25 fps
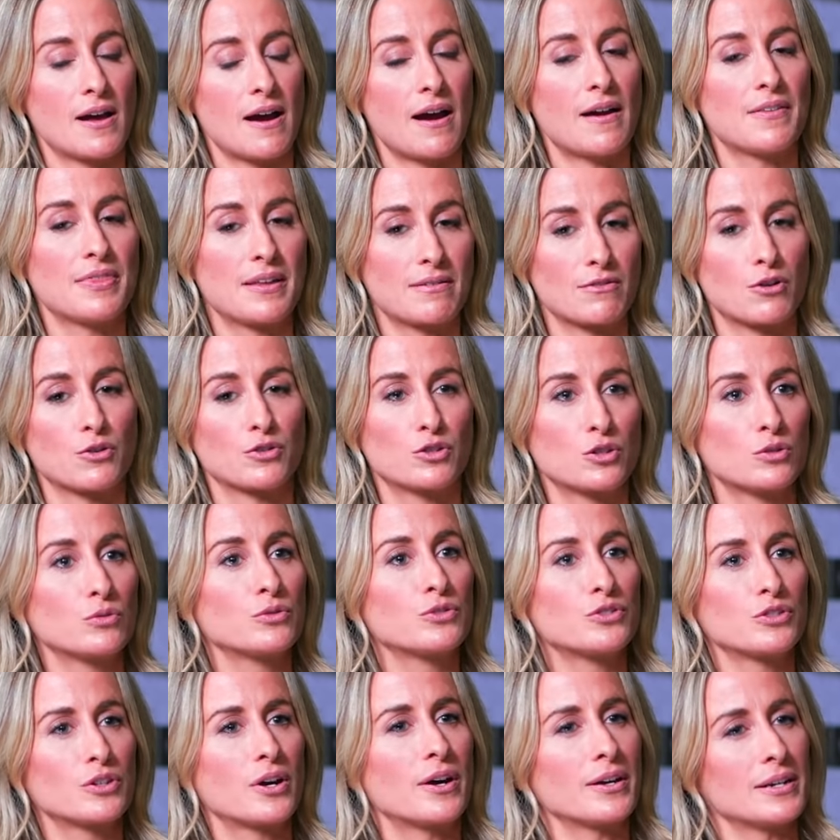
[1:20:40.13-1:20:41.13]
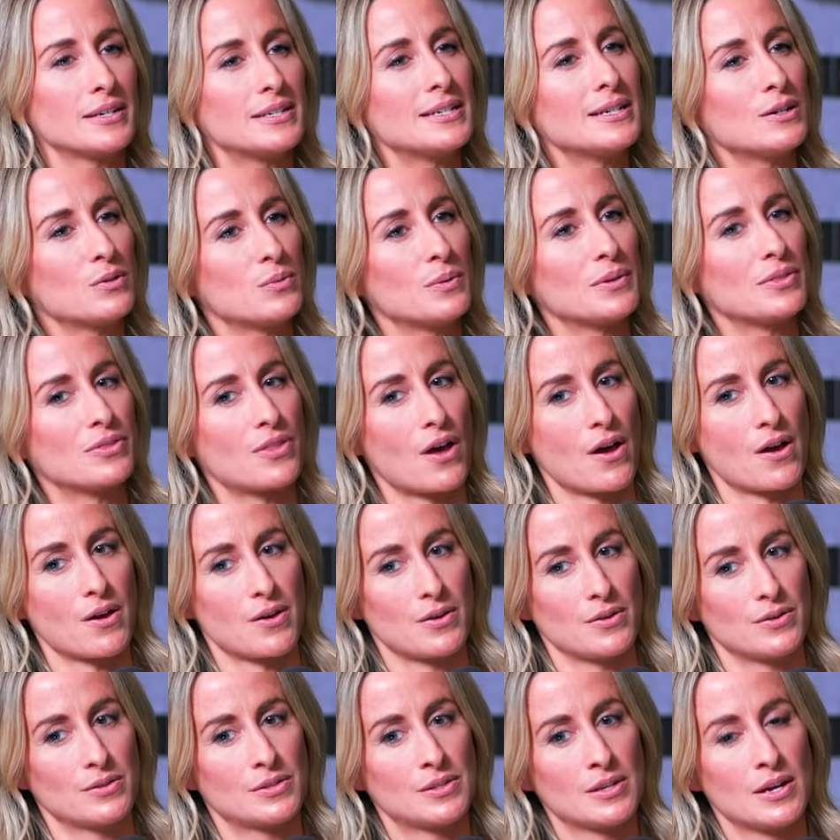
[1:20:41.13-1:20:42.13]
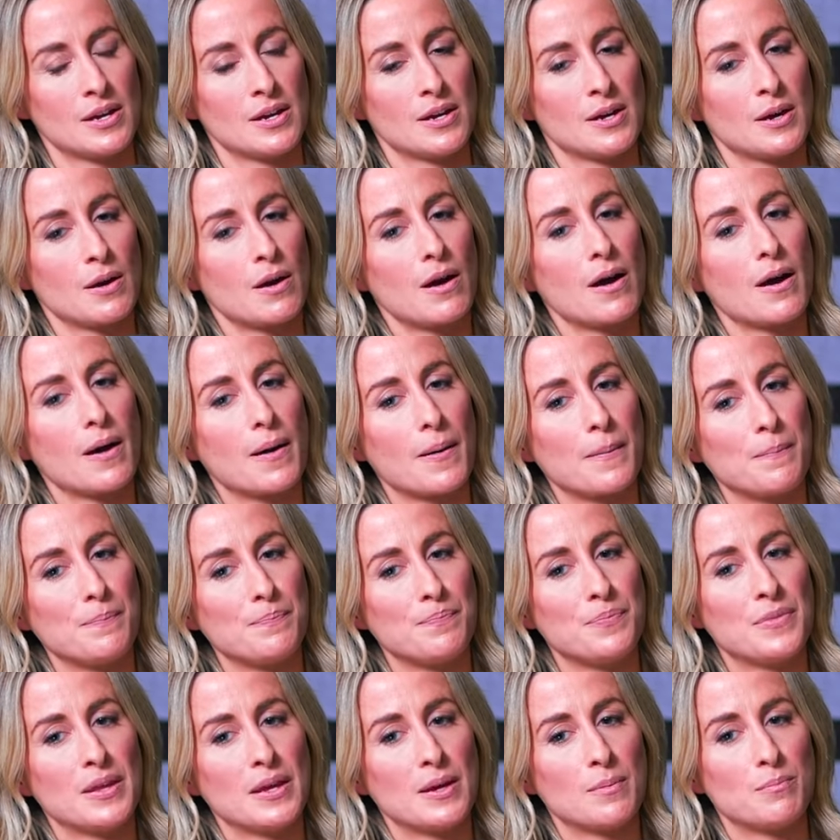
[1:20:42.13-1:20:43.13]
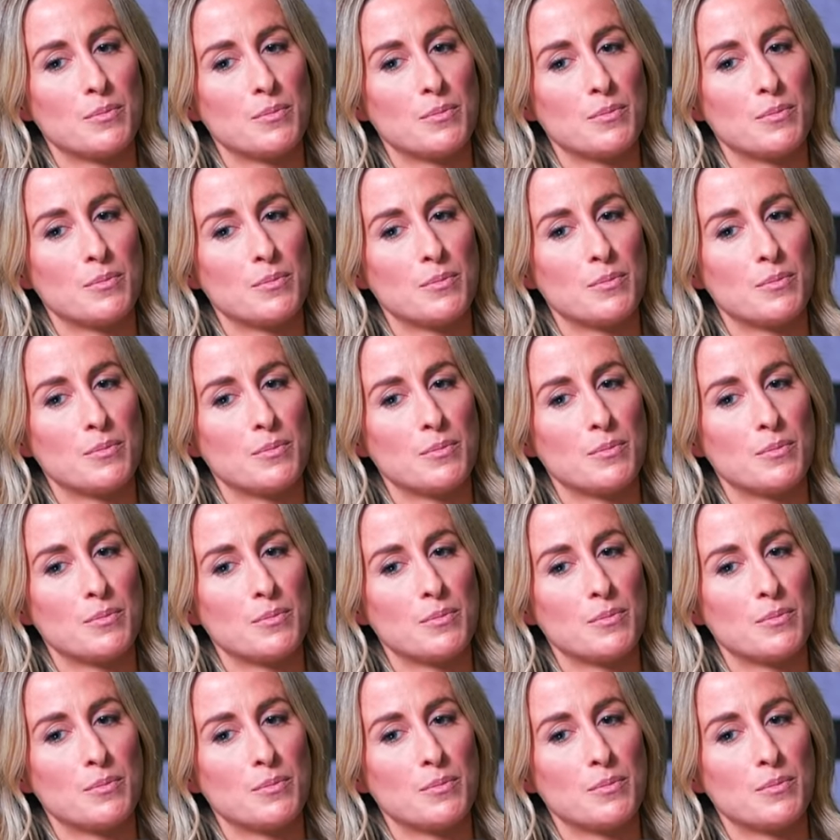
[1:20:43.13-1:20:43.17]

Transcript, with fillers: and there are tools to kind of deal with those um,